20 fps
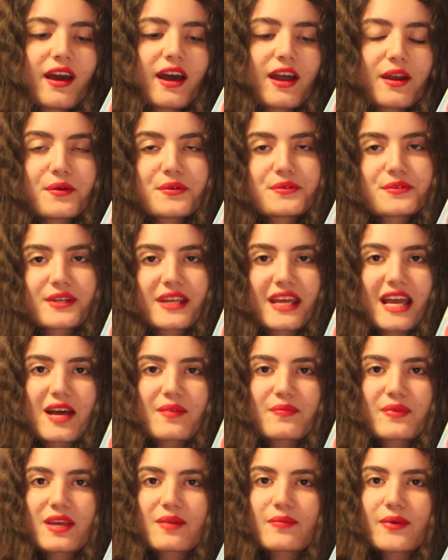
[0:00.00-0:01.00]
I was really
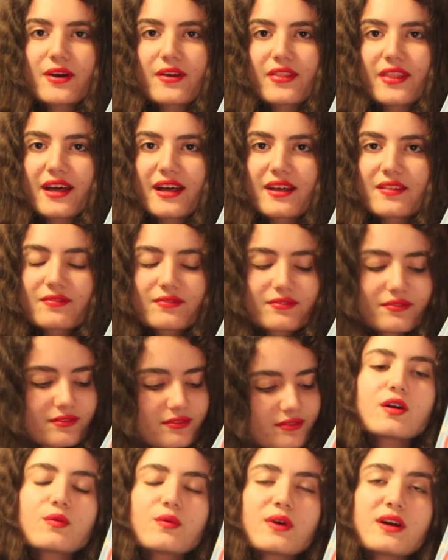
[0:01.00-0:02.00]
happy about that.
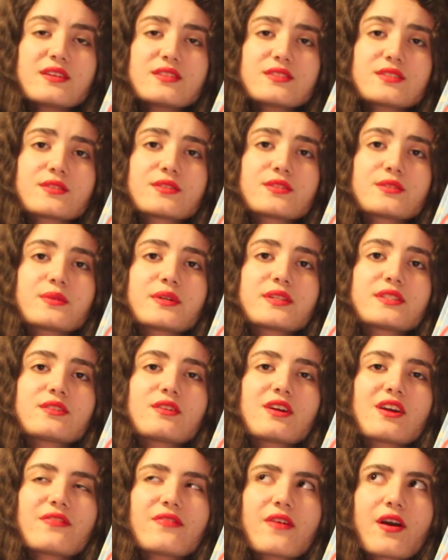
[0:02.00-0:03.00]
Whilst on
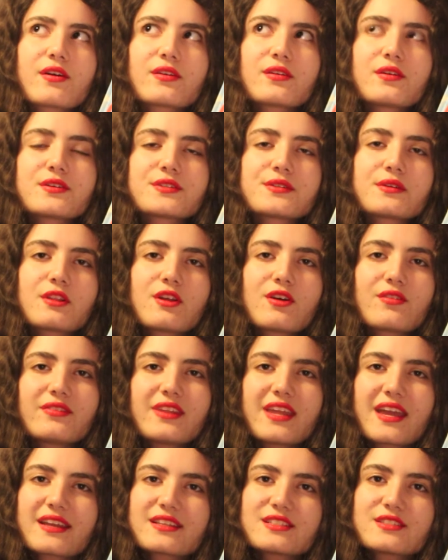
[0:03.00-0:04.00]
Twitter I found also a lot of
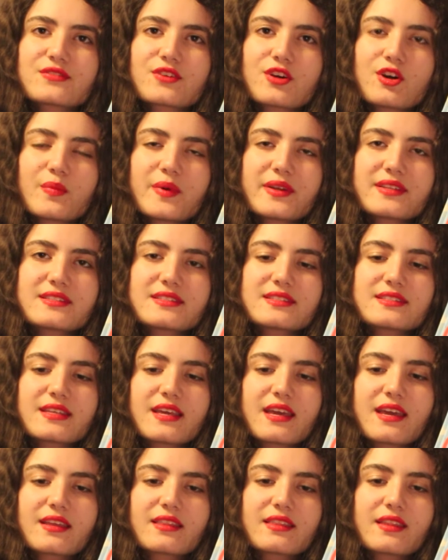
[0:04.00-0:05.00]
negative comments
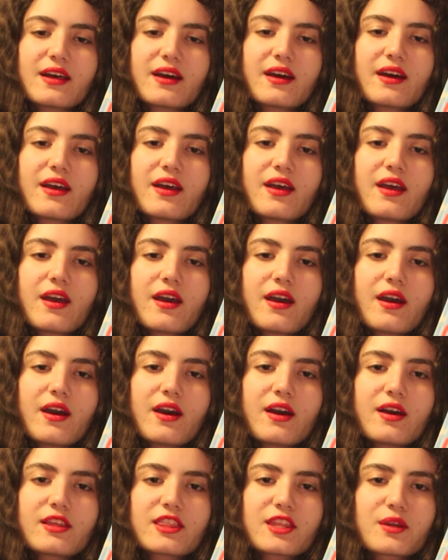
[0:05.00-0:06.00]
saying that
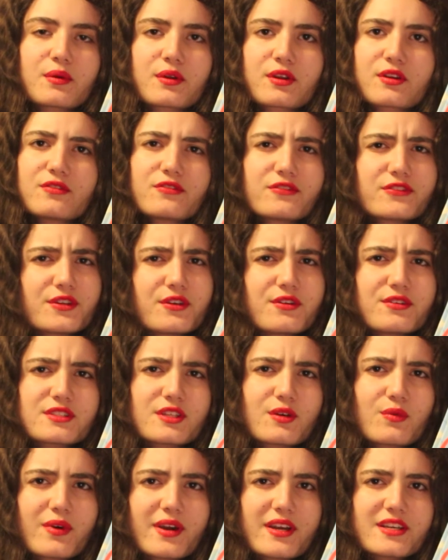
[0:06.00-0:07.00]
uh, they were confused
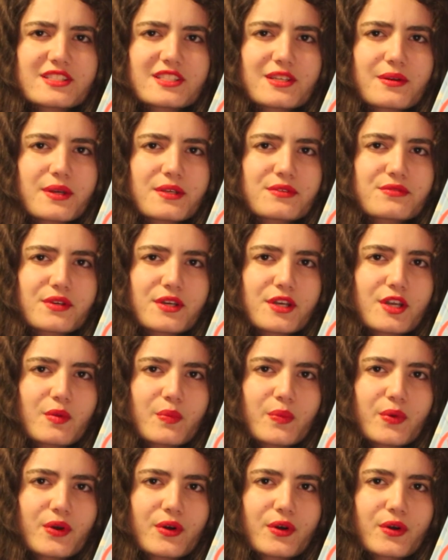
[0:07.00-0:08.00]
at why Zoe's written a
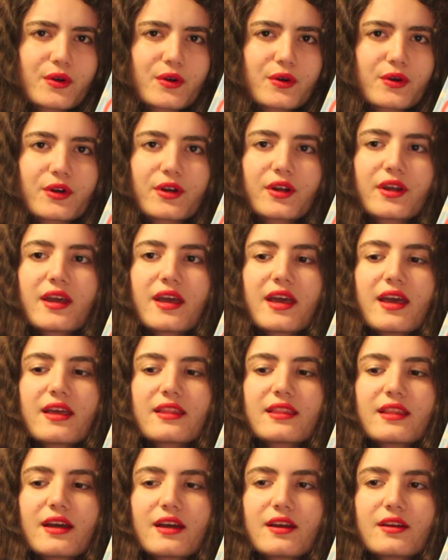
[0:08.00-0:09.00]
book or
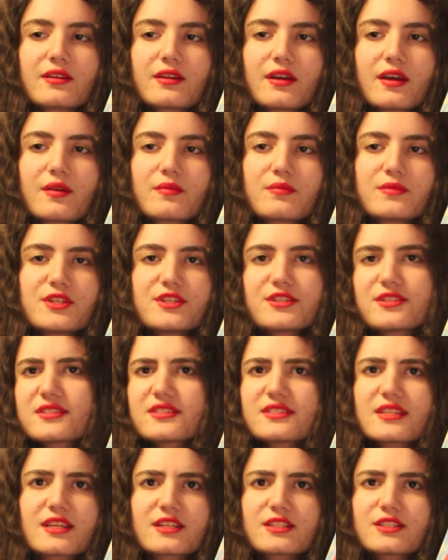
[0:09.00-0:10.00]
that um, she should
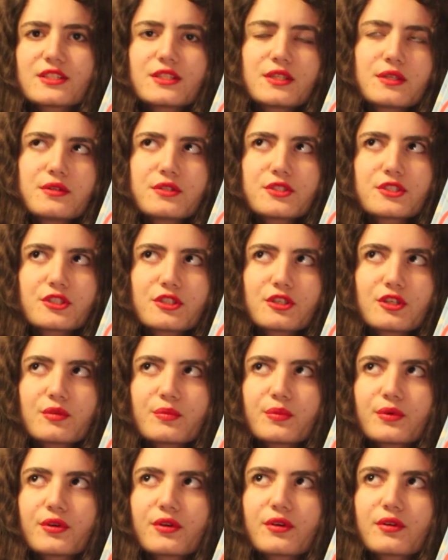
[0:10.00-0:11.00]
stick to
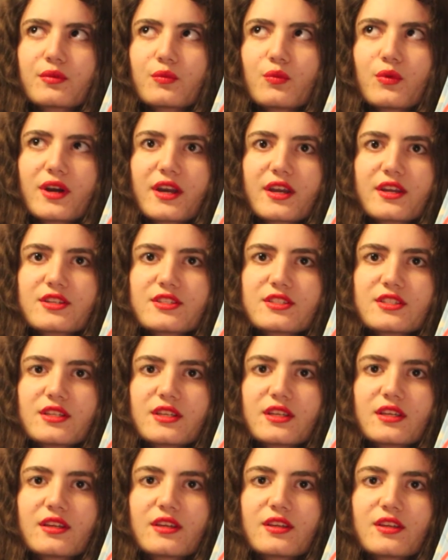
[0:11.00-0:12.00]
YouTube or why is she